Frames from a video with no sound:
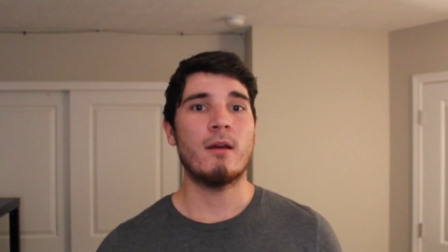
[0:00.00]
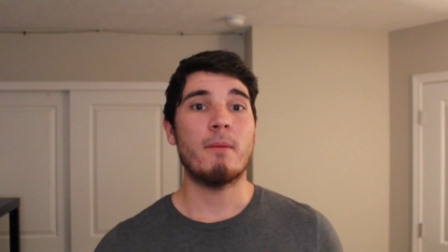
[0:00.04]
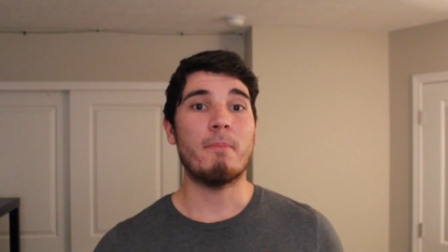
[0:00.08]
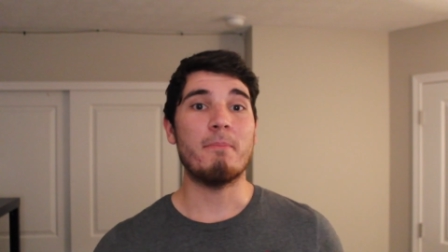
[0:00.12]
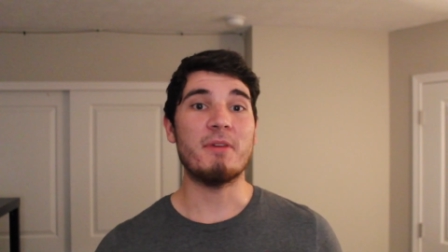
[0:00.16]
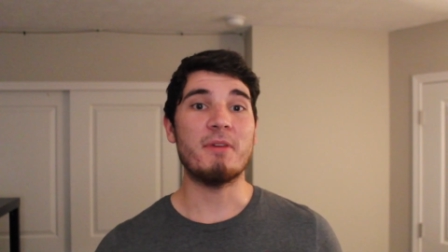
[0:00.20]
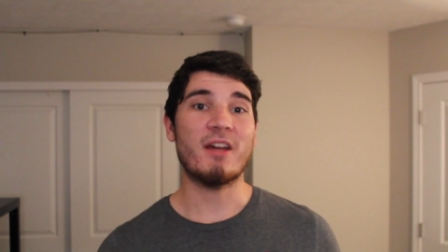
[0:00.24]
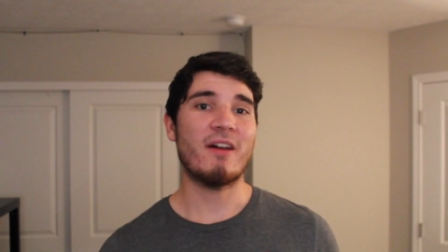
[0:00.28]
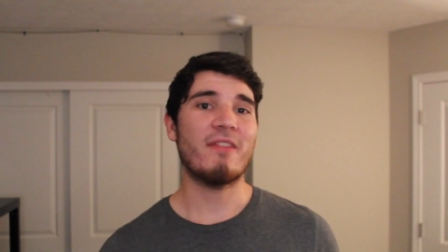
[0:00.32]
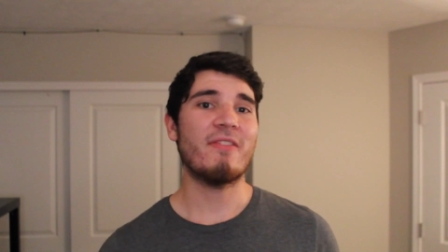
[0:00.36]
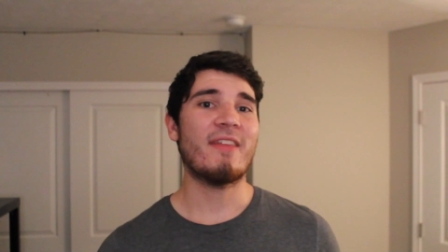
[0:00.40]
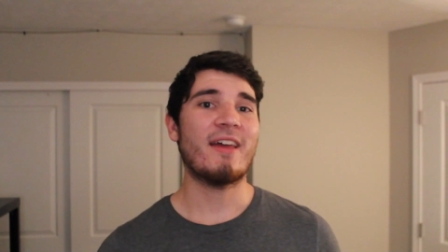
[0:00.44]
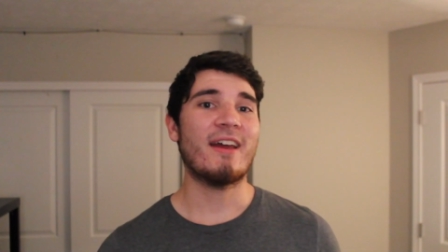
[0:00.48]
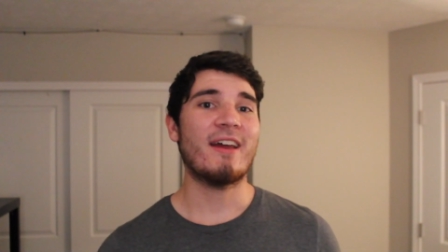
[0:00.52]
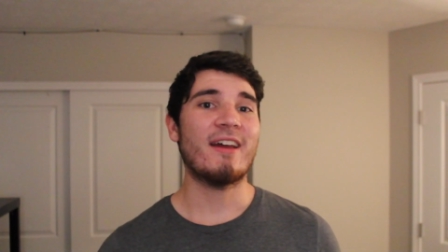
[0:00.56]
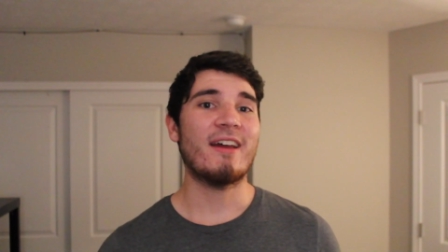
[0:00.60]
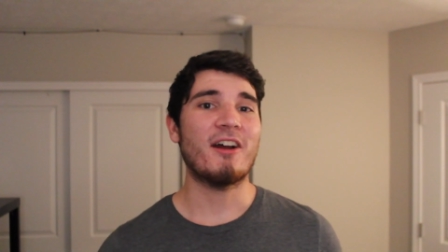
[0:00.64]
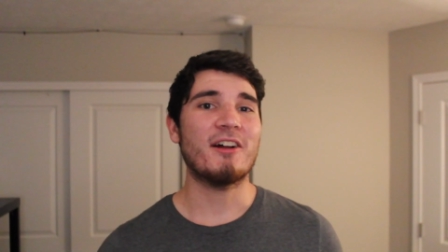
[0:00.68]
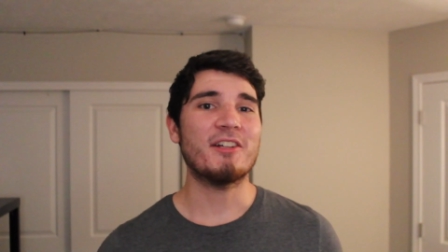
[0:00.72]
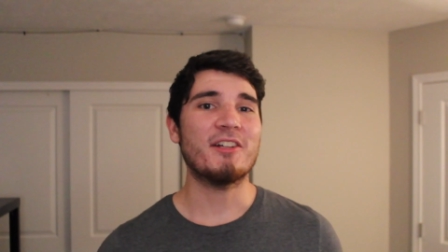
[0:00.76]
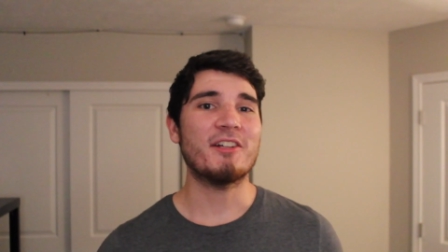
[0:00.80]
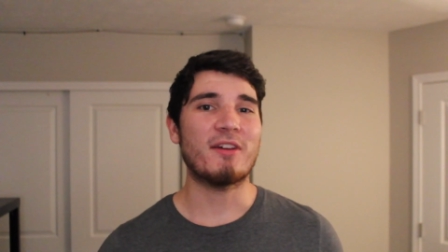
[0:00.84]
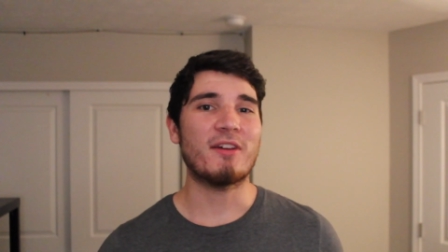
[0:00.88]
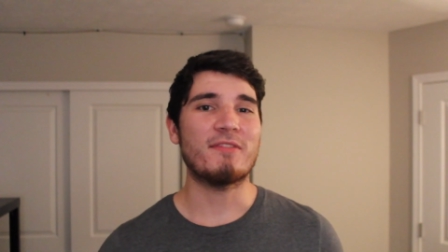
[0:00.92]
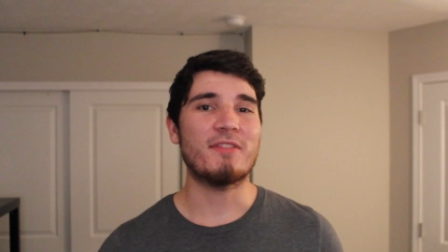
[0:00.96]
Beyond that, I
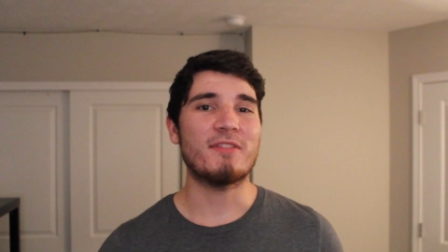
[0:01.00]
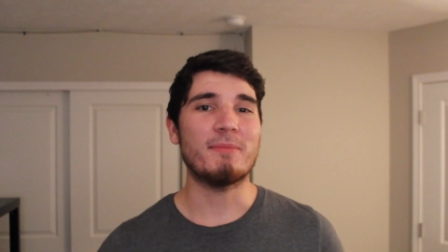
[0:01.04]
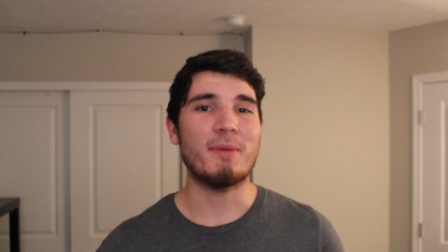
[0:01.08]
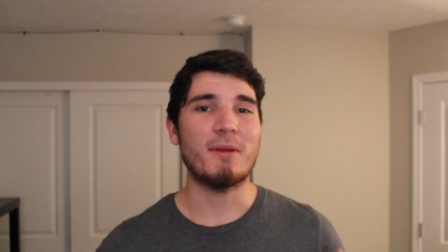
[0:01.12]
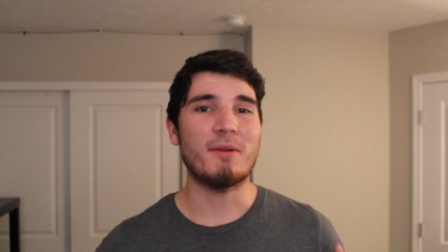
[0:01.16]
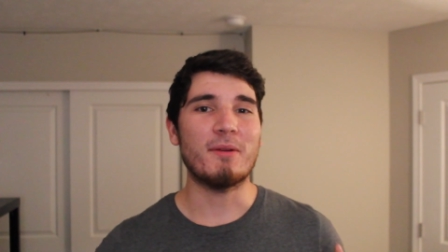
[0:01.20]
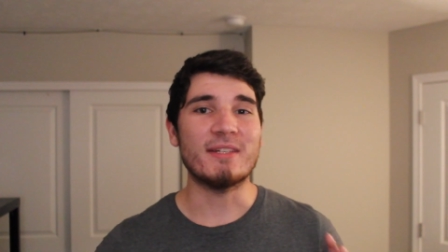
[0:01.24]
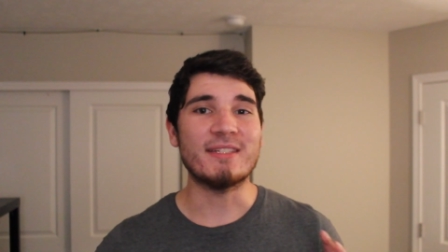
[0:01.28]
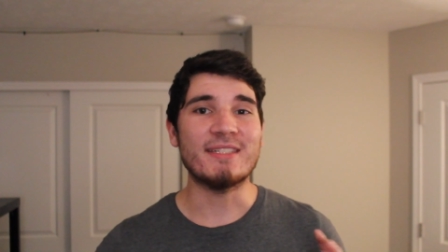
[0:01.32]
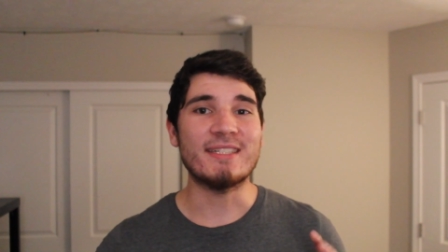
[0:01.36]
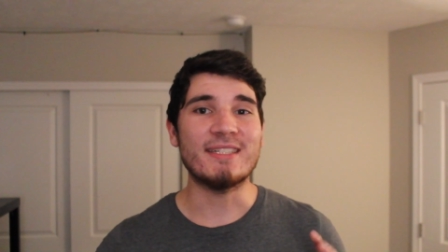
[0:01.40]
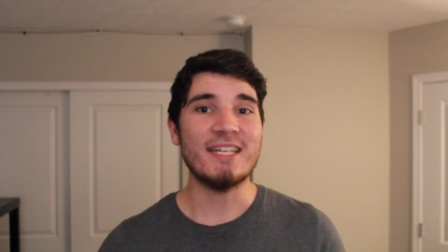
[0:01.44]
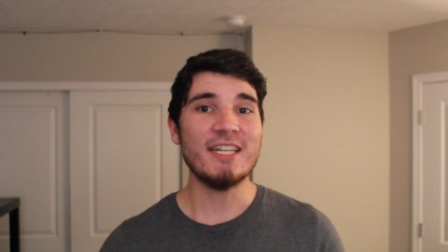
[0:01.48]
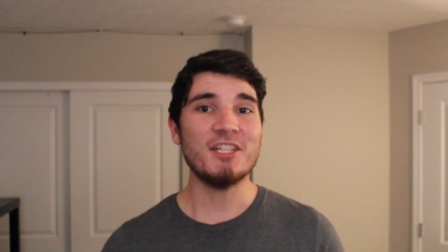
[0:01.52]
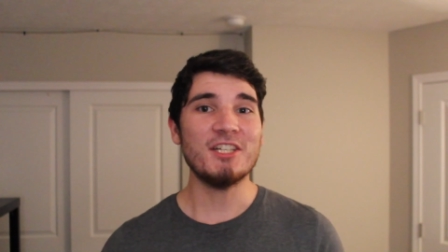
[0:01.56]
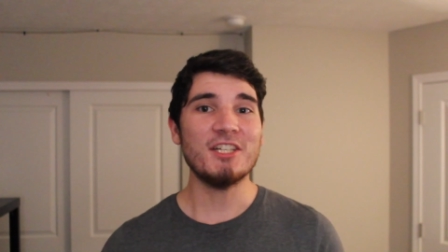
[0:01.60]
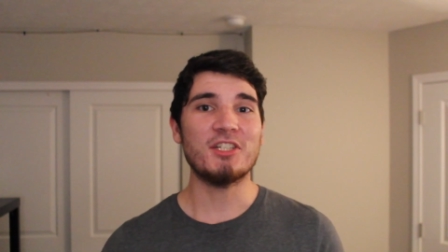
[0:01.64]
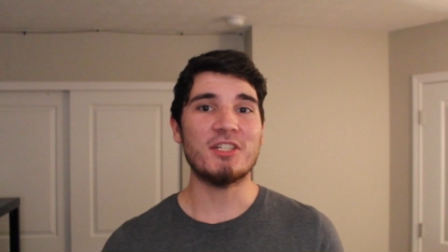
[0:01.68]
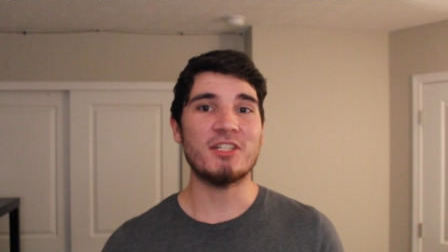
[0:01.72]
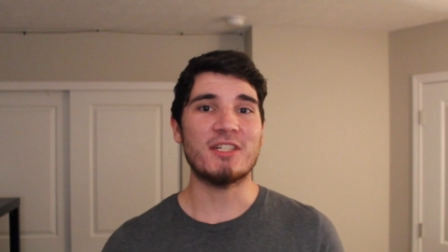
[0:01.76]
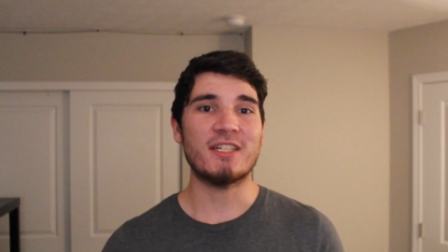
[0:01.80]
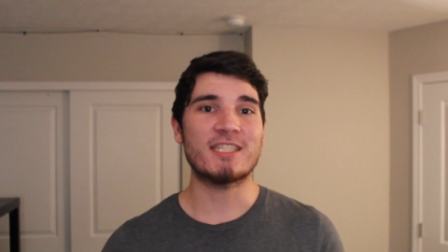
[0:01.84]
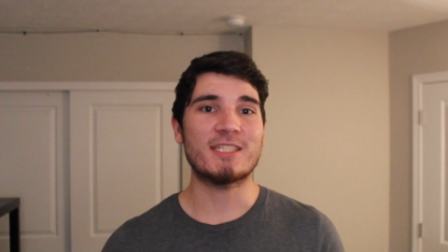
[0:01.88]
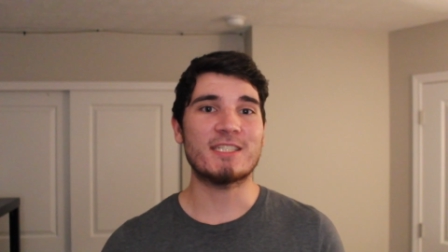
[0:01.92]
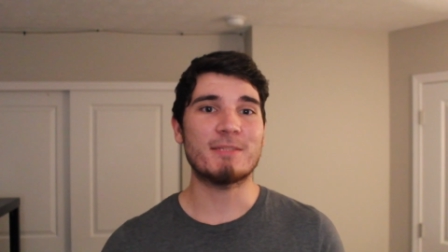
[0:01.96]
also have to be able to teach
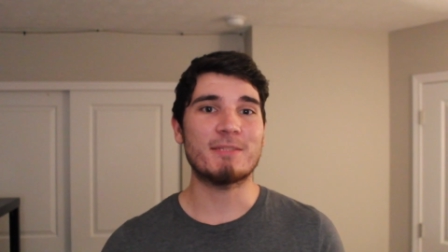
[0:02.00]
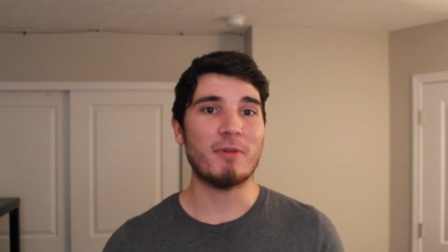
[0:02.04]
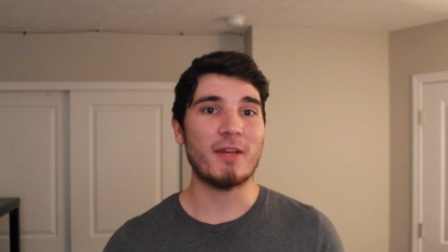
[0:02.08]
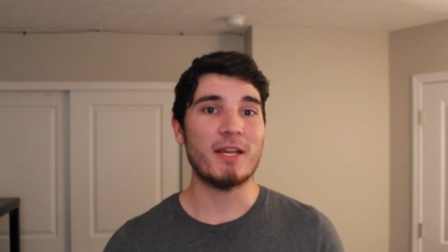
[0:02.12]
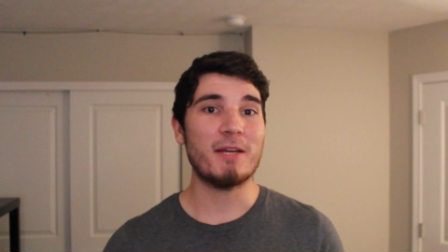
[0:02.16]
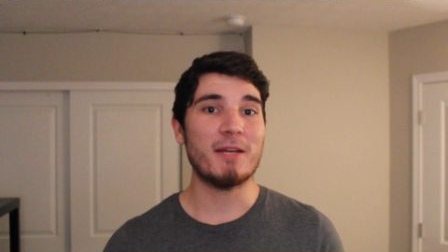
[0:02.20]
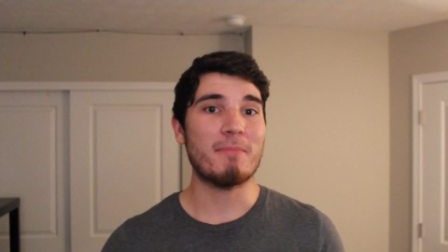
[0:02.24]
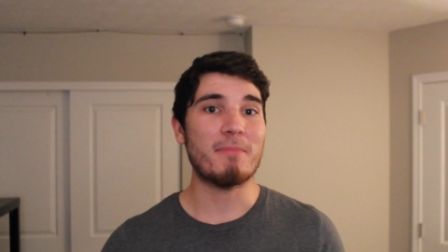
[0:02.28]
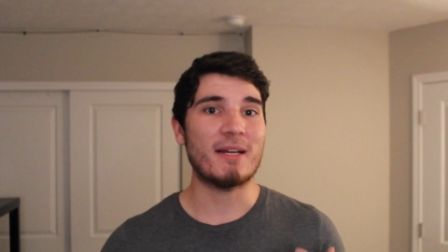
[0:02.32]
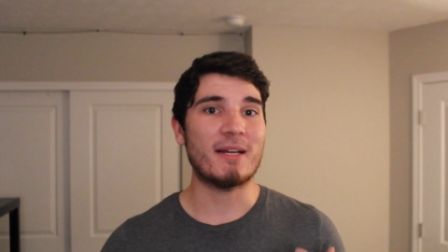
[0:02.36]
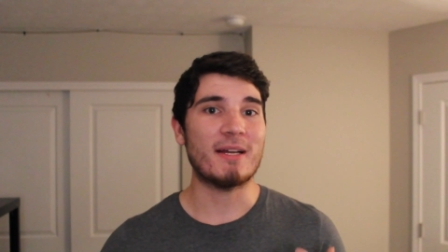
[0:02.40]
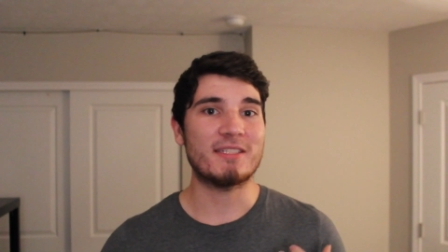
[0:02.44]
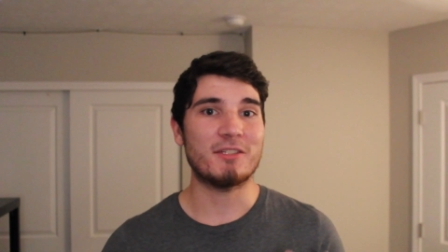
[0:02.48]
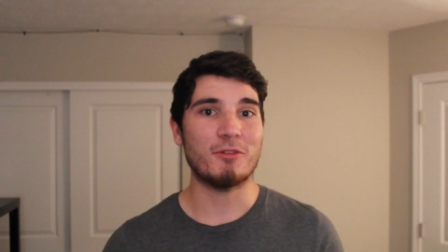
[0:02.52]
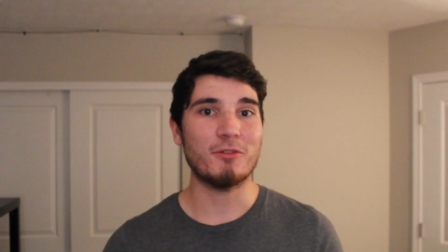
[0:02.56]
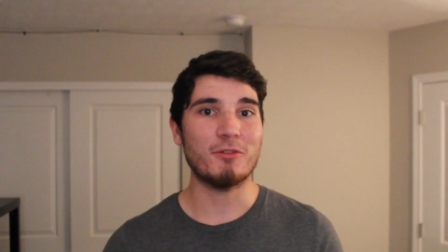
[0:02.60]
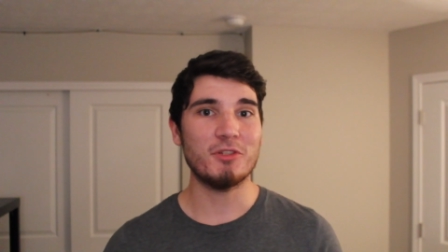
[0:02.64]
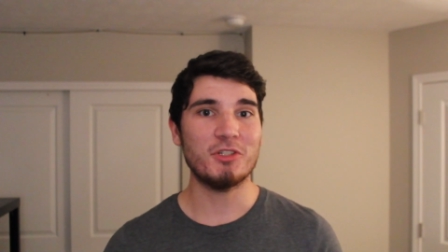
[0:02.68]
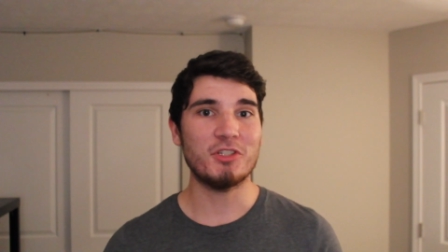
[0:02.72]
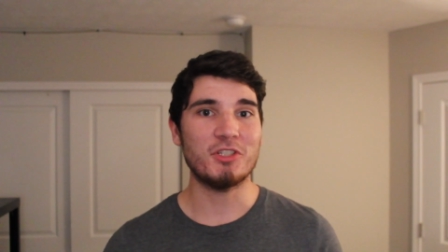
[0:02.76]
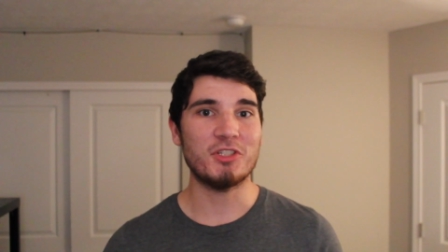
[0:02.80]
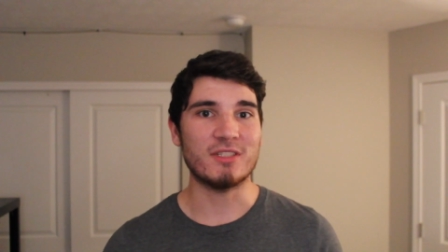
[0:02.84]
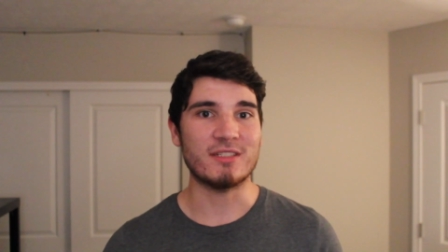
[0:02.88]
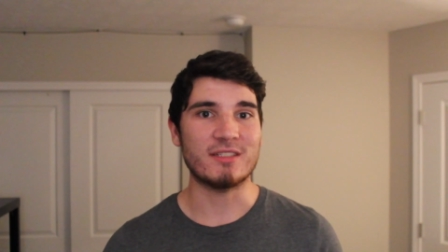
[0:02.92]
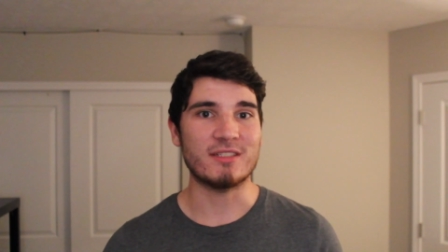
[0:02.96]
and explain my
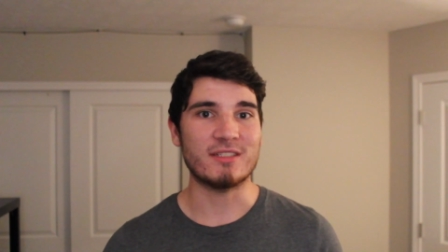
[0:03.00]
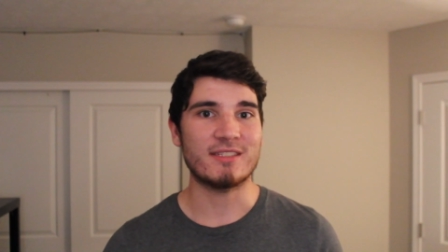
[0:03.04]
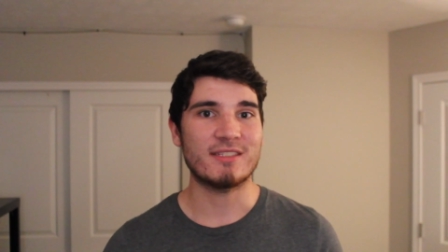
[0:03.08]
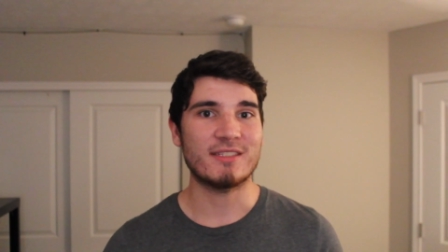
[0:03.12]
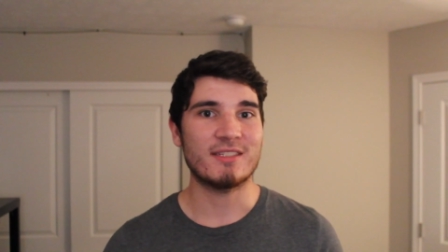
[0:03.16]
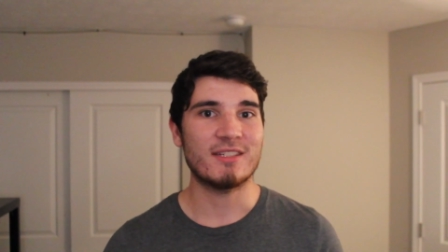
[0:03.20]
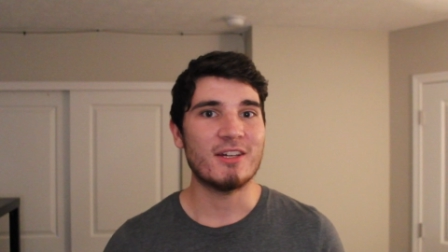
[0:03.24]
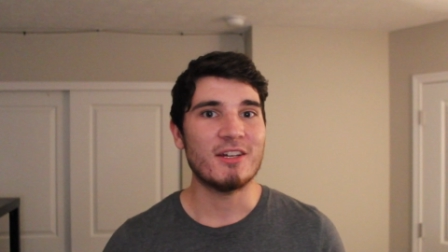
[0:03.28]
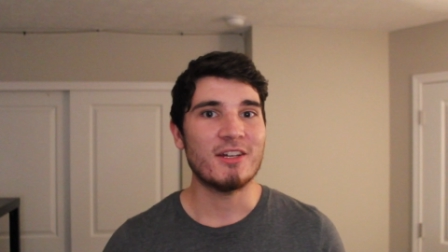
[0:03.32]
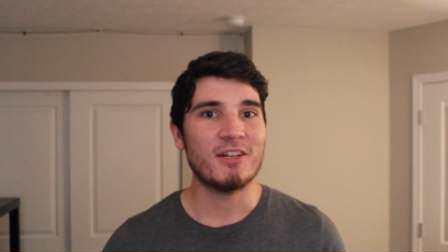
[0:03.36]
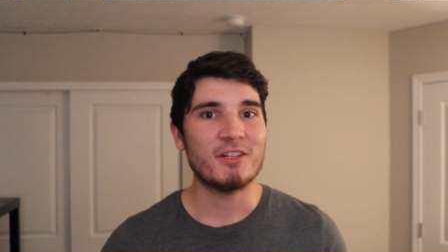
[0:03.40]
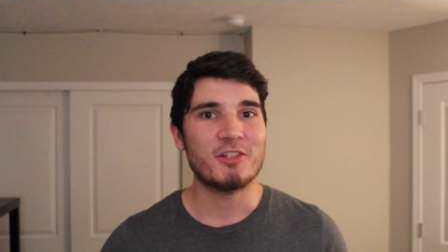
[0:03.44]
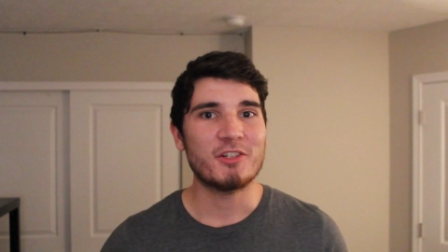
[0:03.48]
solutions.